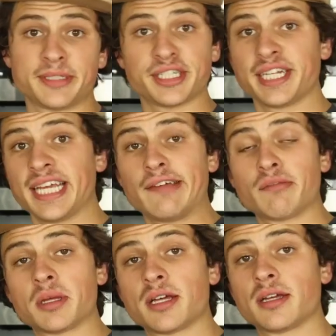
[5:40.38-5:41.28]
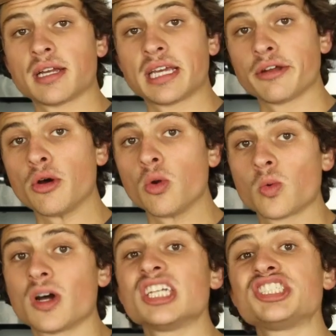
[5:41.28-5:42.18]
I'm just gonna give them a good
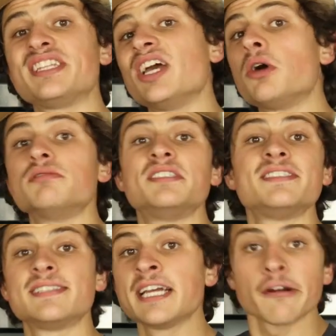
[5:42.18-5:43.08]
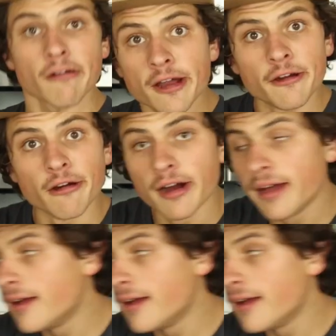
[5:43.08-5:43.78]
old wash in the old sinkaroo.